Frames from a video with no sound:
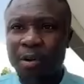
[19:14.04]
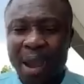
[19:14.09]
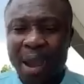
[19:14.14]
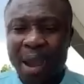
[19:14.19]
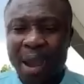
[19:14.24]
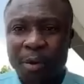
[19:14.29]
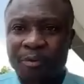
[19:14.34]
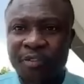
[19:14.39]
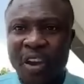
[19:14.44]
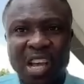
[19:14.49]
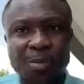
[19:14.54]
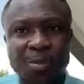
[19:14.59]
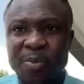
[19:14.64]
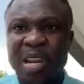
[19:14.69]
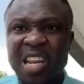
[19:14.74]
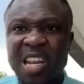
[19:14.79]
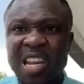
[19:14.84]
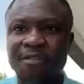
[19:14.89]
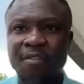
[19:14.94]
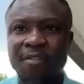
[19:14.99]
First
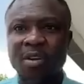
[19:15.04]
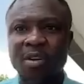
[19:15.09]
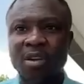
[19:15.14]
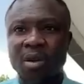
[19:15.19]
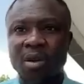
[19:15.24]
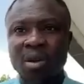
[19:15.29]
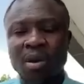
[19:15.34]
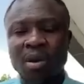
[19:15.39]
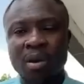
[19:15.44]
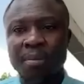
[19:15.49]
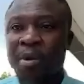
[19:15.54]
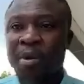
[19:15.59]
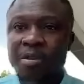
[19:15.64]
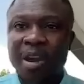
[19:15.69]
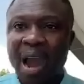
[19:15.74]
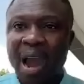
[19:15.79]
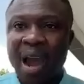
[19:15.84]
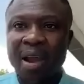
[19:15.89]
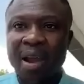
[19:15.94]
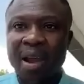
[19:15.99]
Belief.
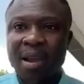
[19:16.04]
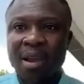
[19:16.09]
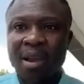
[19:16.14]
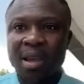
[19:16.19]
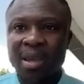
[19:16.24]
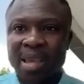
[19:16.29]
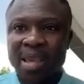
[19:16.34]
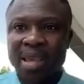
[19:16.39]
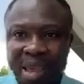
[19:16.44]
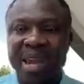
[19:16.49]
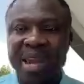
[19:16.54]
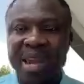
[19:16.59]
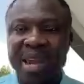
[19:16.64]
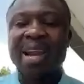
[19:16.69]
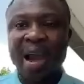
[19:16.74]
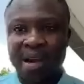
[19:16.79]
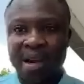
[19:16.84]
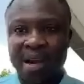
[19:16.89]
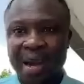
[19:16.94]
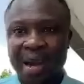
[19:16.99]
Minya, yanyan and
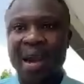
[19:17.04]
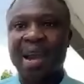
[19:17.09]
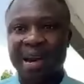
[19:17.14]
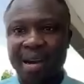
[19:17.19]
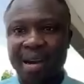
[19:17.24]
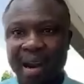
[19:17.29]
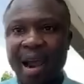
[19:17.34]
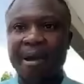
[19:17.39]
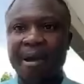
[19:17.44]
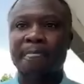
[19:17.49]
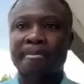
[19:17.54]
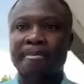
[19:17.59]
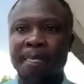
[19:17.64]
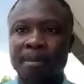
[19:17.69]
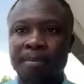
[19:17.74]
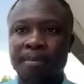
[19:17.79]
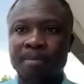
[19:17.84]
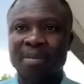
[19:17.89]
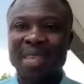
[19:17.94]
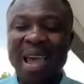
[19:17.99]
kakrankakra.
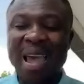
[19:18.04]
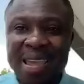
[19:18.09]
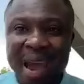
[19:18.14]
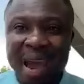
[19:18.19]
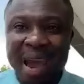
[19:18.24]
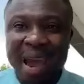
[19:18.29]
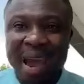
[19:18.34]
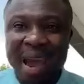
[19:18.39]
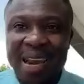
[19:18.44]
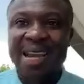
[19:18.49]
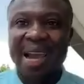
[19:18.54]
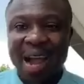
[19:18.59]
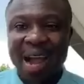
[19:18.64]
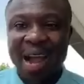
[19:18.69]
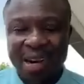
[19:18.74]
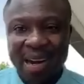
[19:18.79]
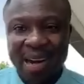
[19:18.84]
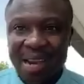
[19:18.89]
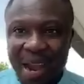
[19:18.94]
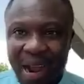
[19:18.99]
Yanyan and
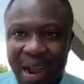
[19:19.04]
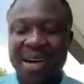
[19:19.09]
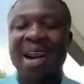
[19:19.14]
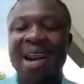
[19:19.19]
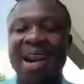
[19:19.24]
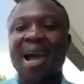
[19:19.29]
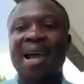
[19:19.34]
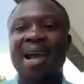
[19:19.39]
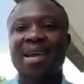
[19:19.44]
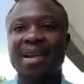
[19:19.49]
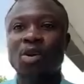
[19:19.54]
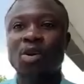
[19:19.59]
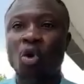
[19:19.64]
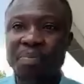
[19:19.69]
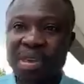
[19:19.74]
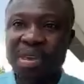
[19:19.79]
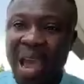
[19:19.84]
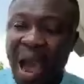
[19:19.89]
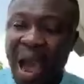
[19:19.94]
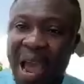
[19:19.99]
kakrankakra. No,
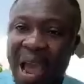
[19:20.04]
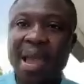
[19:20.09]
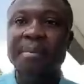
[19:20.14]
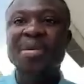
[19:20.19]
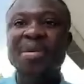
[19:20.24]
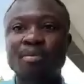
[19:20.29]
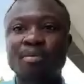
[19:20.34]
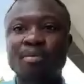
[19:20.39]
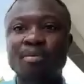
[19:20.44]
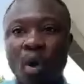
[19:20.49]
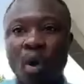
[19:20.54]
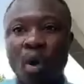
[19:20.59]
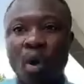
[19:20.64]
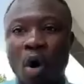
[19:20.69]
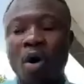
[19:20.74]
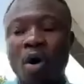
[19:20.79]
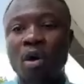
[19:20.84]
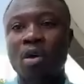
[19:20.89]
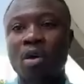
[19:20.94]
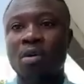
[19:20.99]
be a nye bi mo.
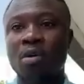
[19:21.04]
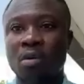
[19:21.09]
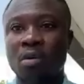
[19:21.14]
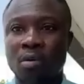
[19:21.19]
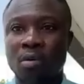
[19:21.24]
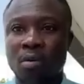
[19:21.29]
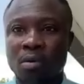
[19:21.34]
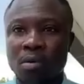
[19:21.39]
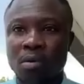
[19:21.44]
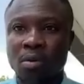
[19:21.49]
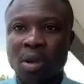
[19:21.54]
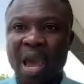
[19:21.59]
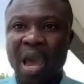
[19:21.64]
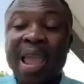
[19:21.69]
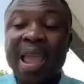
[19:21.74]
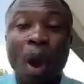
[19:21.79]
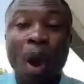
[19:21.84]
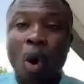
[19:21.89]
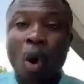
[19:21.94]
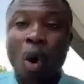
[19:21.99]

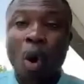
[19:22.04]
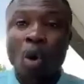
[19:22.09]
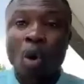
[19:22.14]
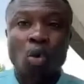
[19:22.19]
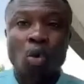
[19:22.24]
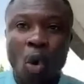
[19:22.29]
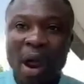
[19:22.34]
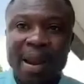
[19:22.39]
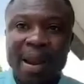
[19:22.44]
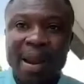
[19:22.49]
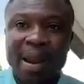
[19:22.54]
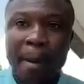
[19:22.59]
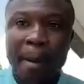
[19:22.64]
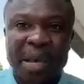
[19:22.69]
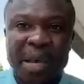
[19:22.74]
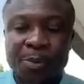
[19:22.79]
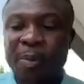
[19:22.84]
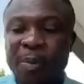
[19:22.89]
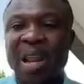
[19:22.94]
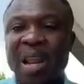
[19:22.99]
And ya hong kwa na best
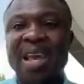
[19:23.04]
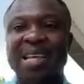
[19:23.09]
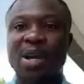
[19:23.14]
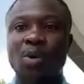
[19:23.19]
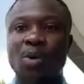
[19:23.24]
players ever.